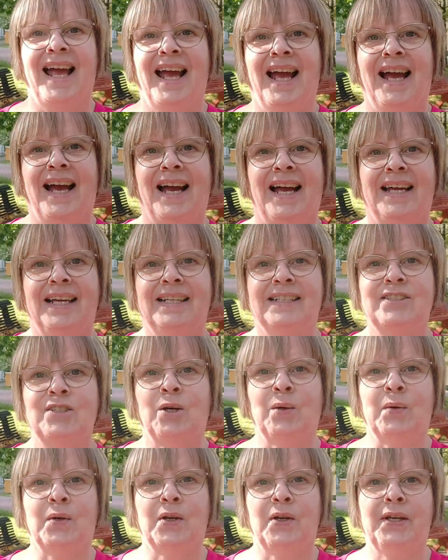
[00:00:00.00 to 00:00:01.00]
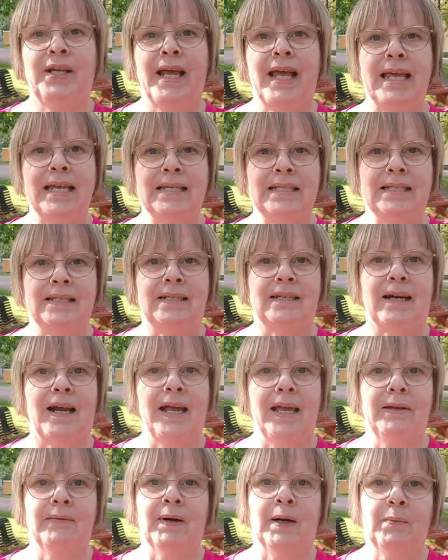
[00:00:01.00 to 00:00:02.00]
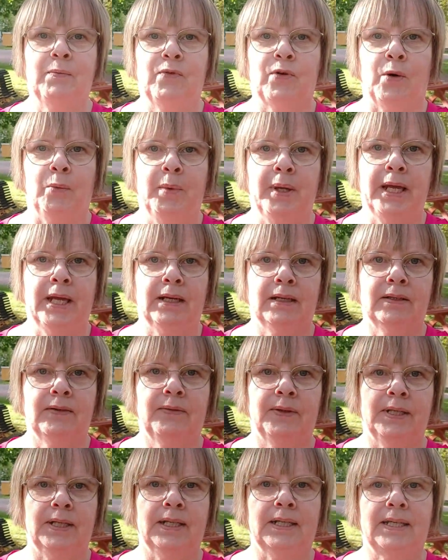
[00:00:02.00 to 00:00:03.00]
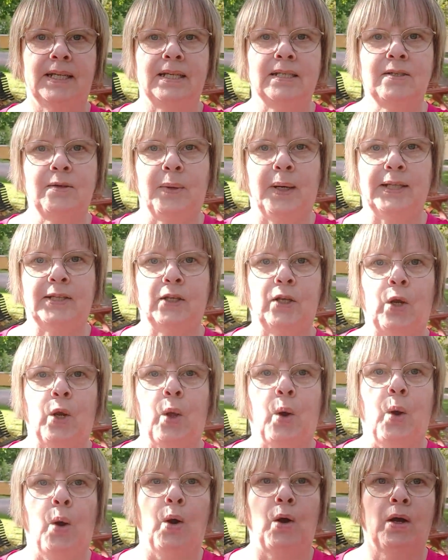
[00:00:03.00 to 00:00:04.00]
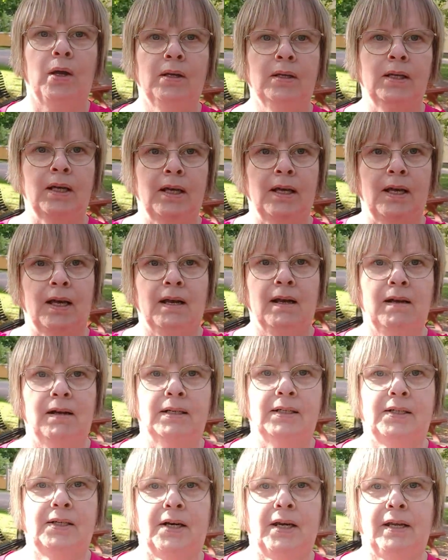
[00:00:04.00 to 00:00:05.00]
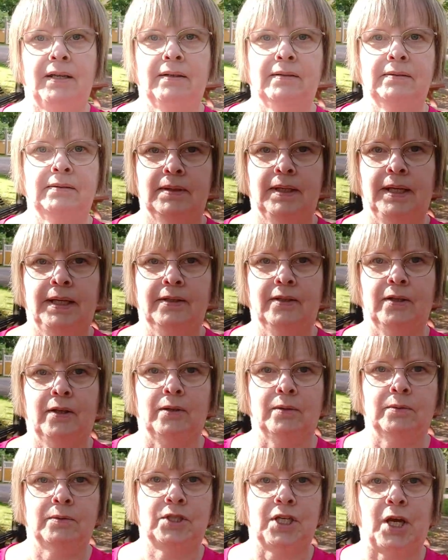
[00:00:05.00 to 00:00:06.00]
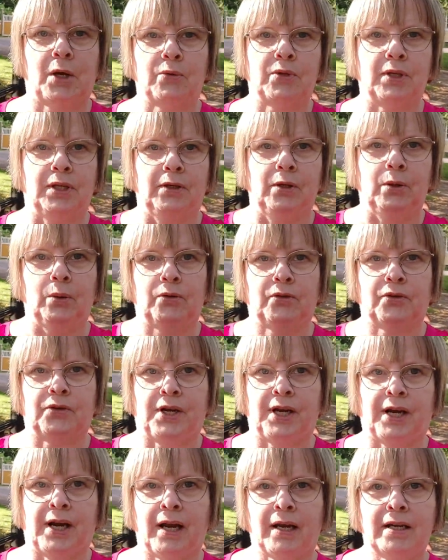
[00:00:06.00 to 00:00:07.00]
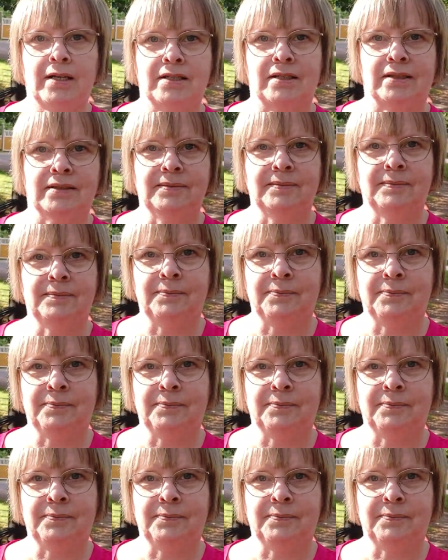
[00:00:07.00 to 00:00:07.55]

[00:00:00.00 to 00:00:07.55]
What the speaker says: It's over a day's drive up from here. Finland is quite a long country in the south and north direction.